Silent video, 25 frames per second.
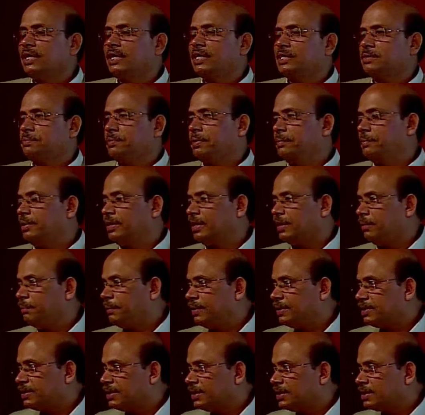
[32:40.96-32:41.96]
experimental
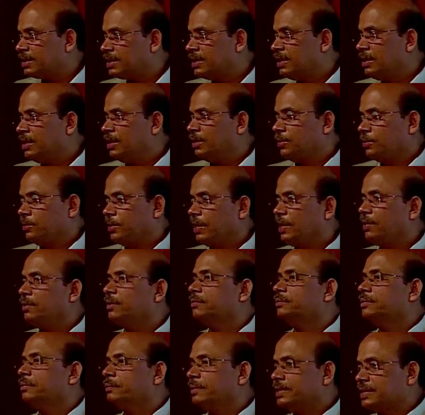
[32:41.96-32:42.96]
basis to develop
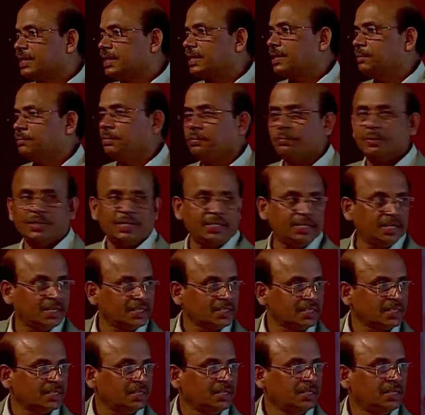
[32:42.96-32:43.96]
the basic capabilities.
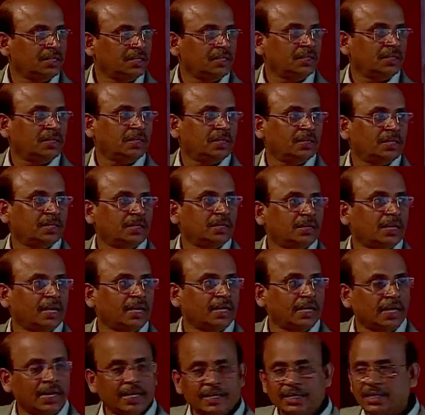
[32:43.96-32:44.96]
And
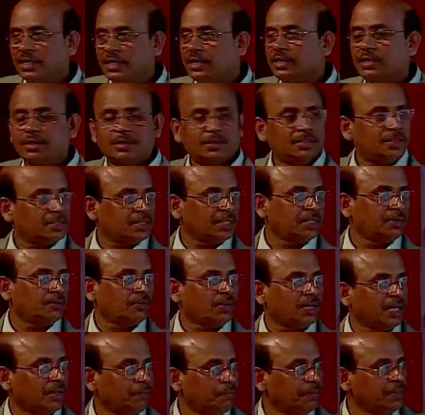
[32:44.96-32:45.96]
later, see, what
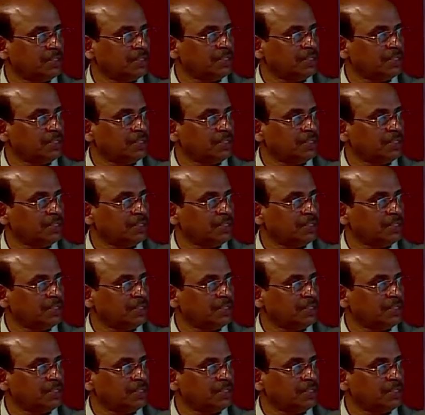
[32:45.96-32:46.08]
happens